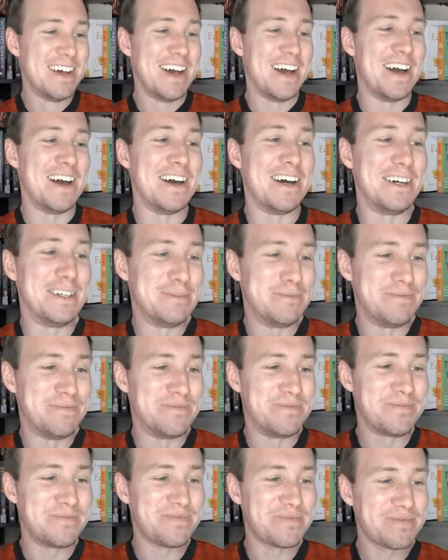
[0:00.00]

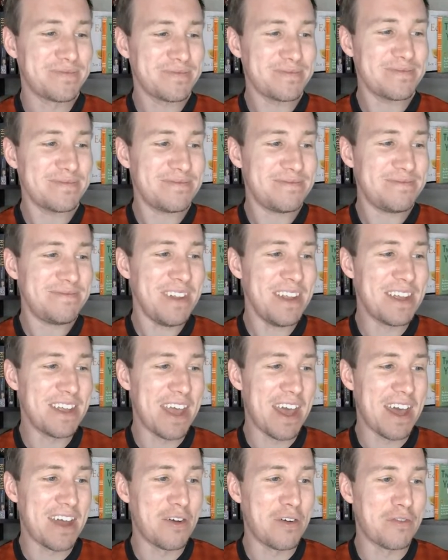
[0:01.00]

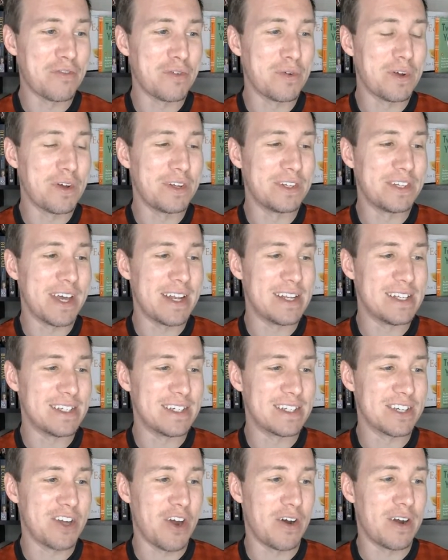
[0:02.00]
Yeah, no, for real. Danny
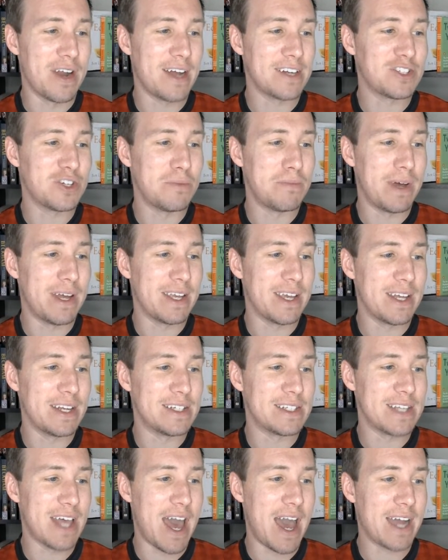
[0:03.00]
says, Garnacho might get
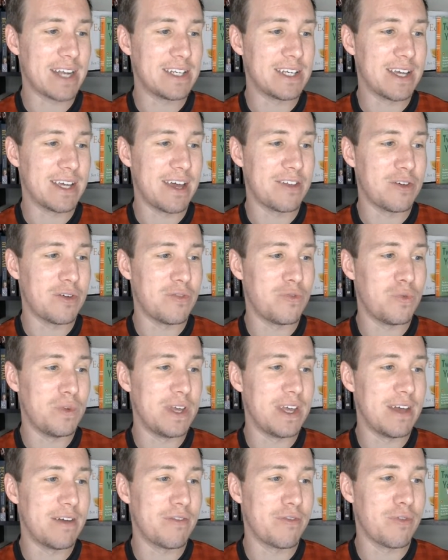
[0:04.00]
his act together if we
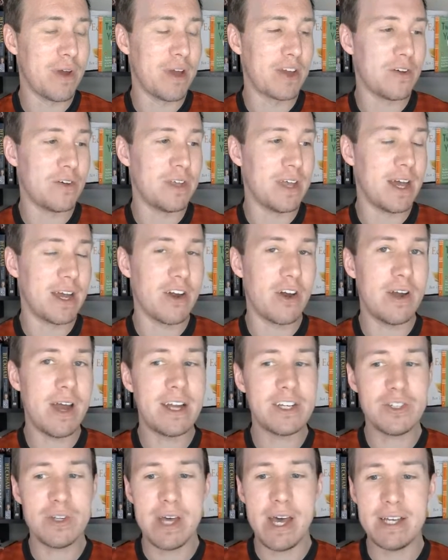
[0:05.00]
get Franco. Yeah,
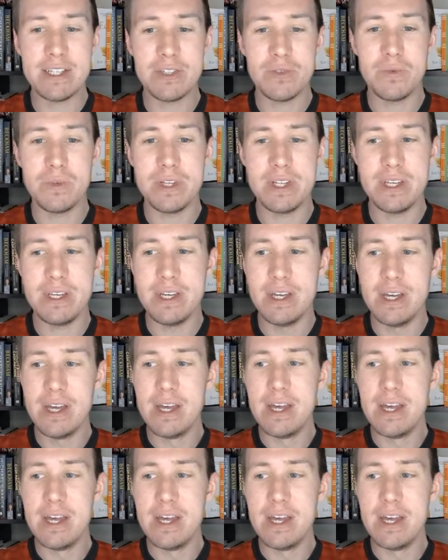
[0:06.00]
Garnacho hasn't really,